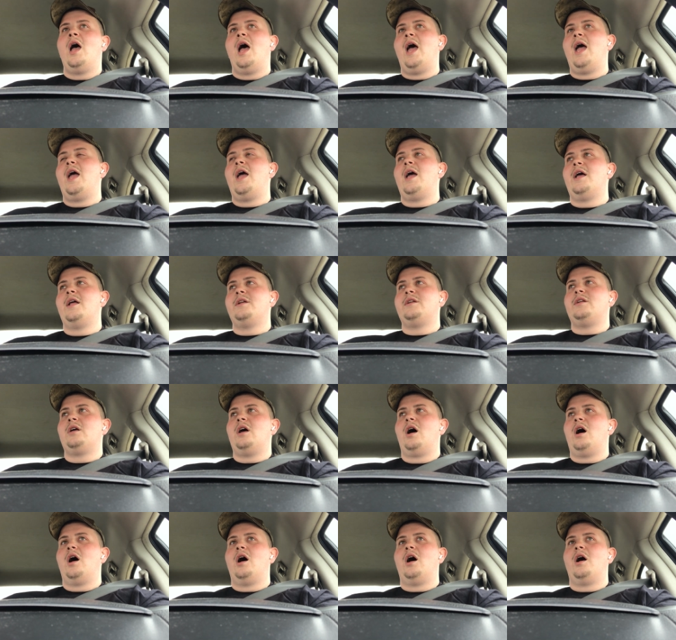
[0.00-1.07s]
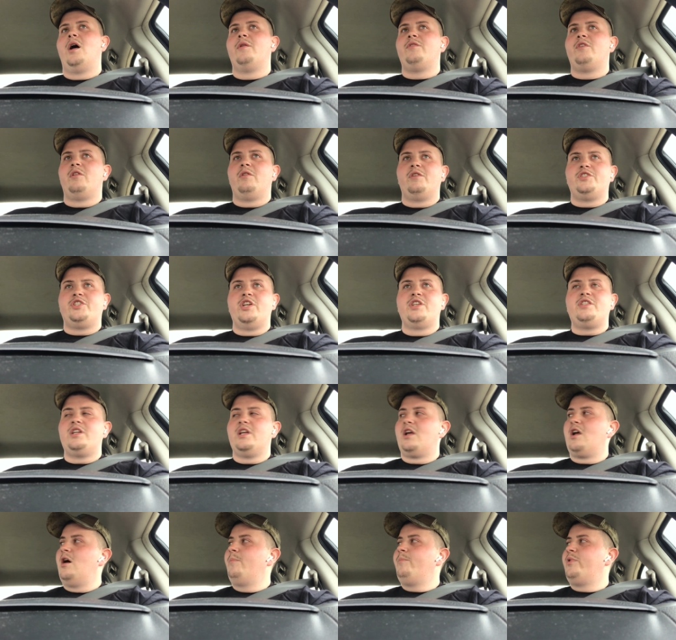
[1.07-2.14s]
And the
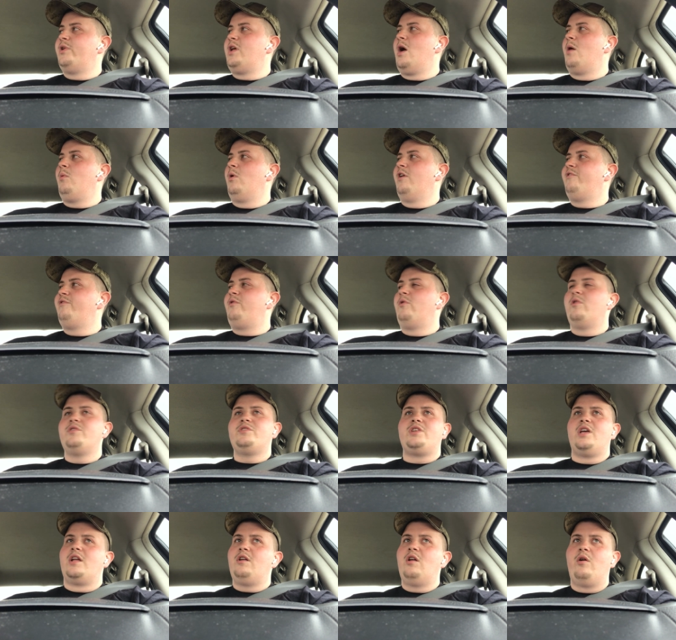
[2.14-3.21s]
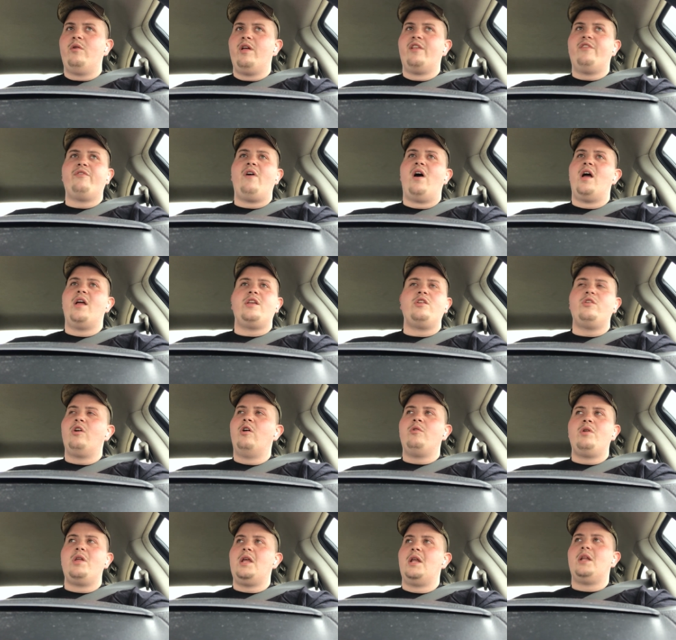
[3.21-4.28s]
logistic company I worked for said, no, that's fine. You
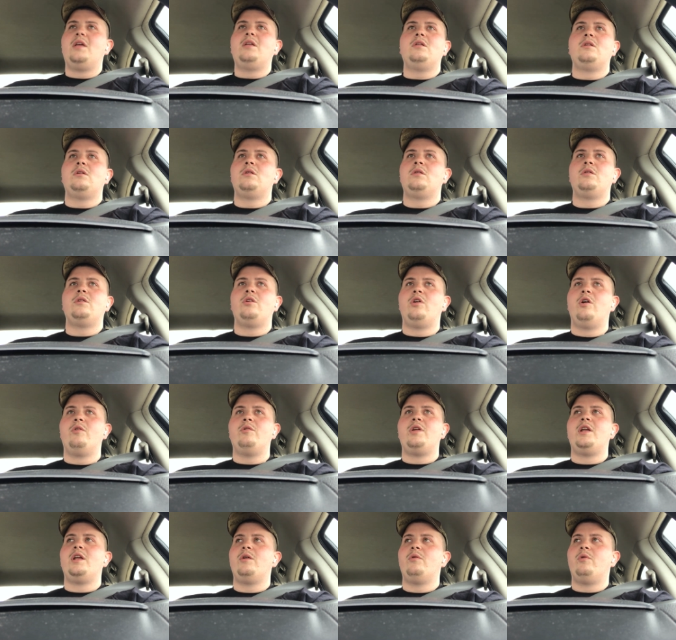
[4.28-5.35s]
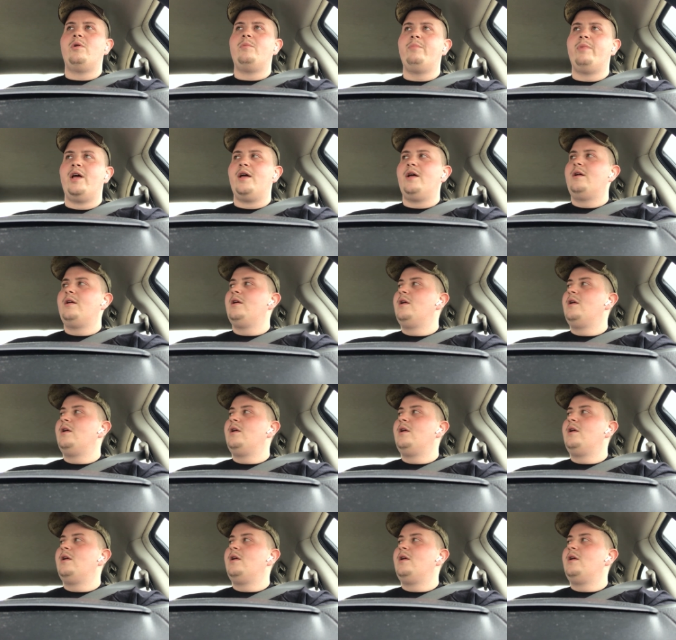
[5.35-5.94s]
don't need it. You don't need it one bit.